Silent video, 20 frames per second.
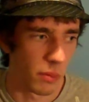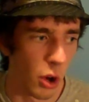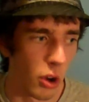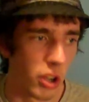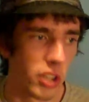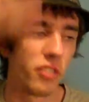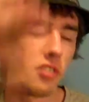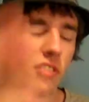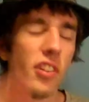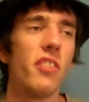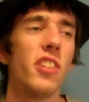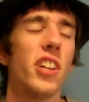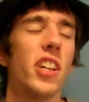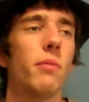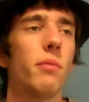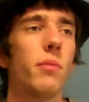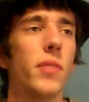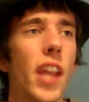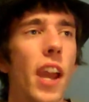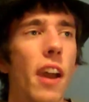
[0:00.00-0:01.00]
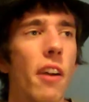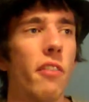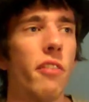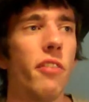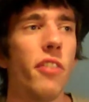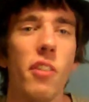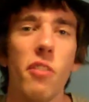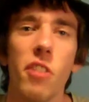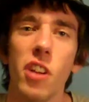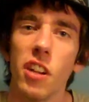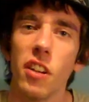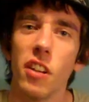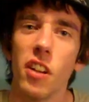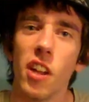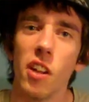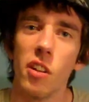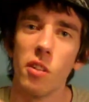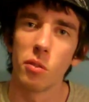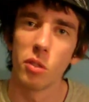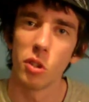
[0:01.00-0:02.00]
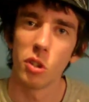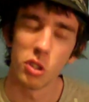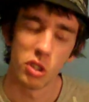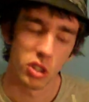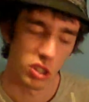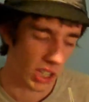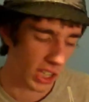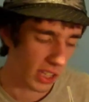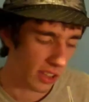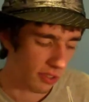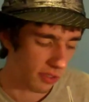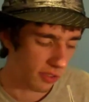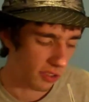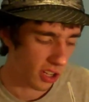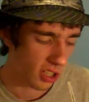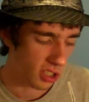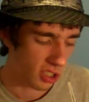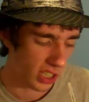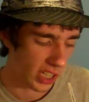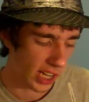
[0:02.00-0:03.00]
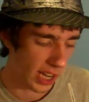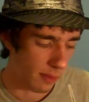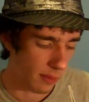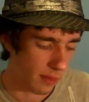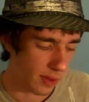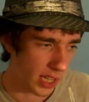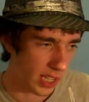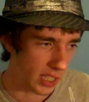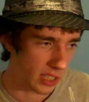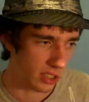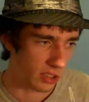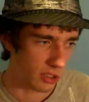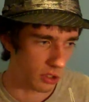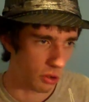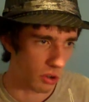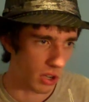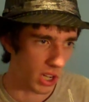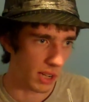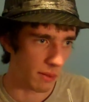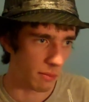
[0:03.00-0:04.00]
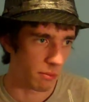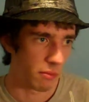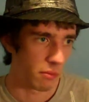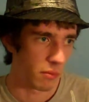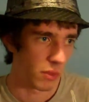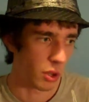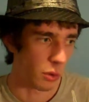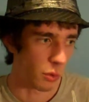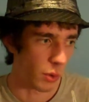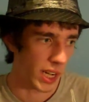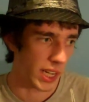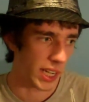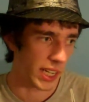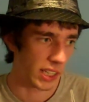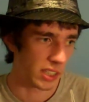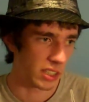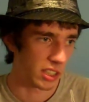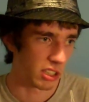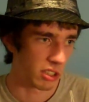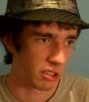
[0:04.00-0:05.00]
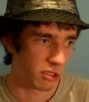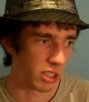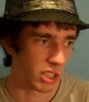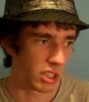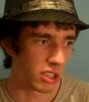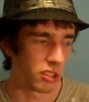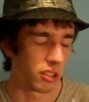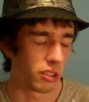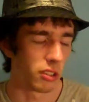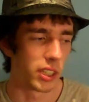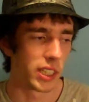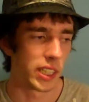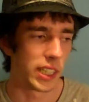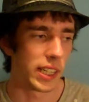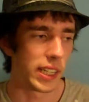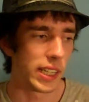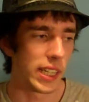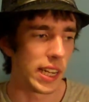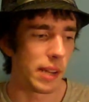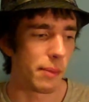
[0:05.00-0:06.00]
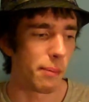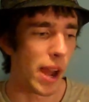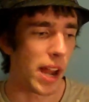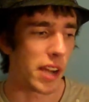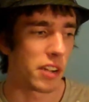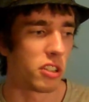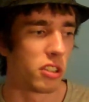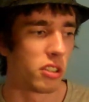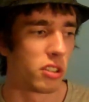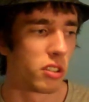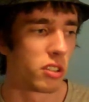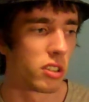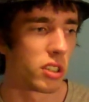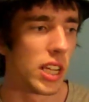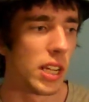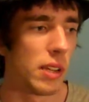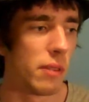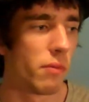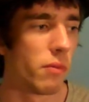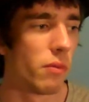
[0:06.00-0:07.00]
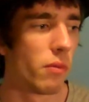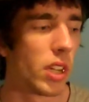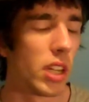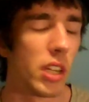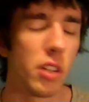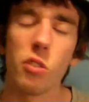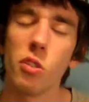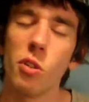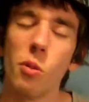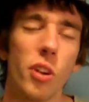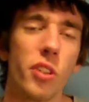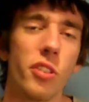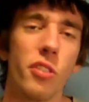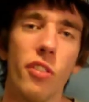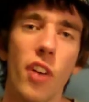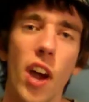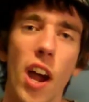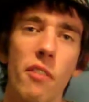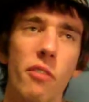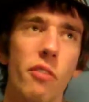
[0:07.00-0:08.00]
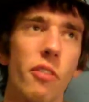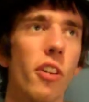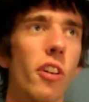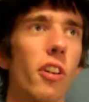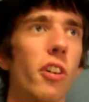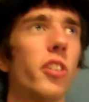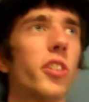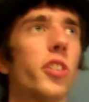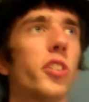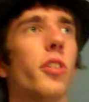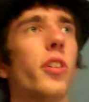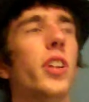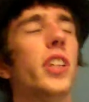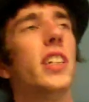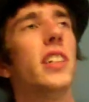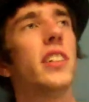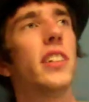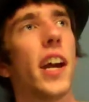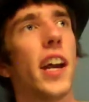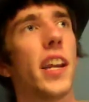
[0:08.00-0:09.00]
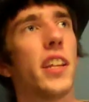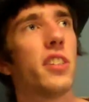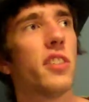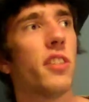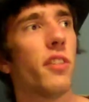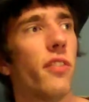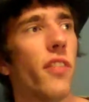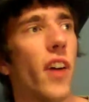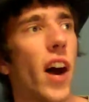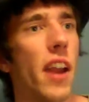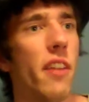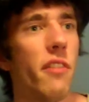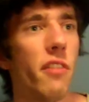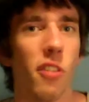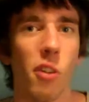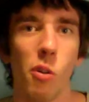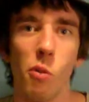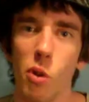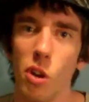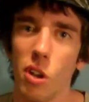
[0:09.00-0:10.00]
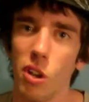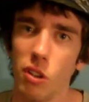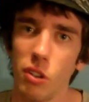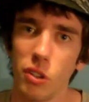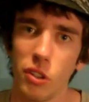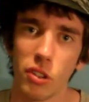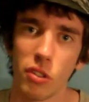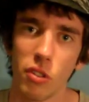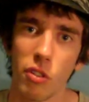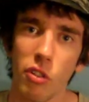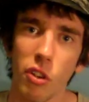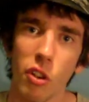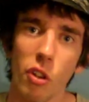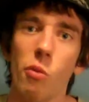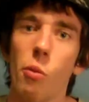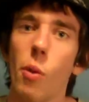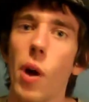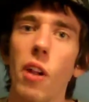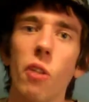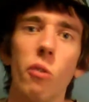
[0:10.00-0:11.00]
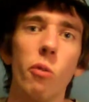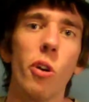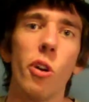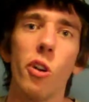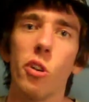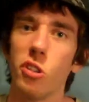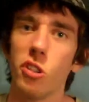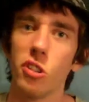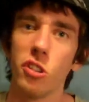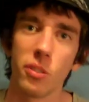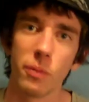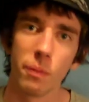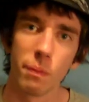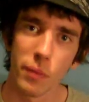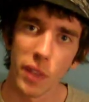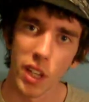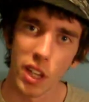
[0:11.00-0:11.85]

No, it's Firion. Yeah, Firion. Because in the first game, his dream, the way he gets his crystal, he imagines, he don't know what to fight for. So he decides to fight for a world full of wild roses.